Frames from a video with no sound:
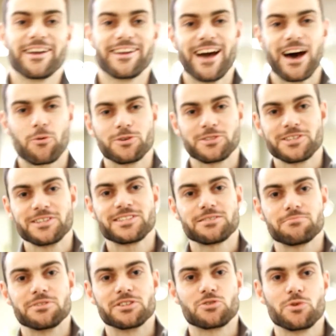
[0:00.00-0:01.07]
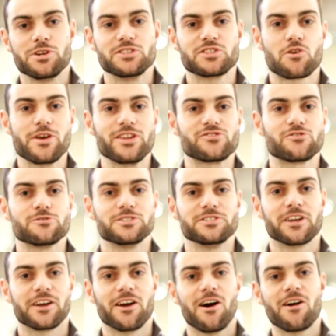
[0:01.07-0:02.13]
God was intimate with his creatures in
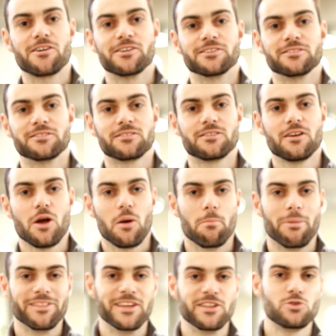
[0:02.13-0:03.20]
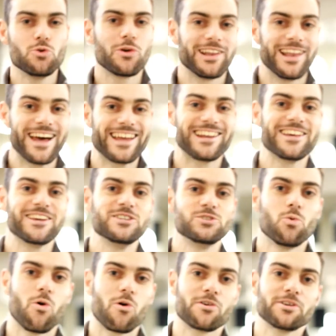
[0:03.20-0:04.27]
the garden, but they took lightly his
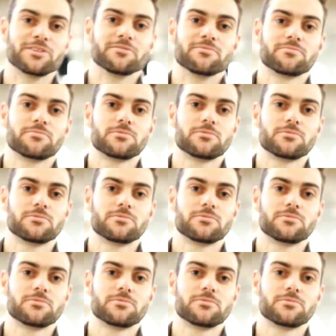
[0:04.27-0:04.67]
warning.